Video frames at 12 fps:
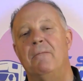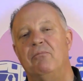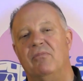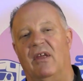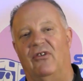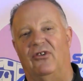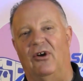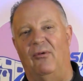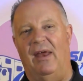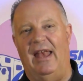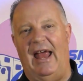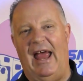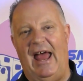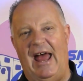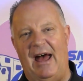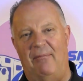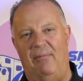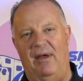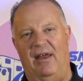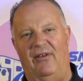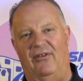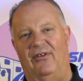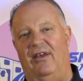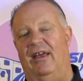So it
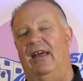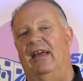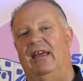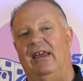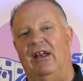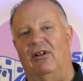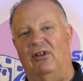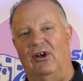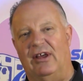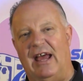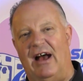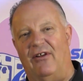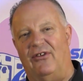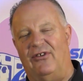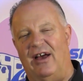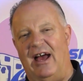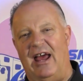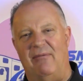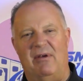happens. Look outside,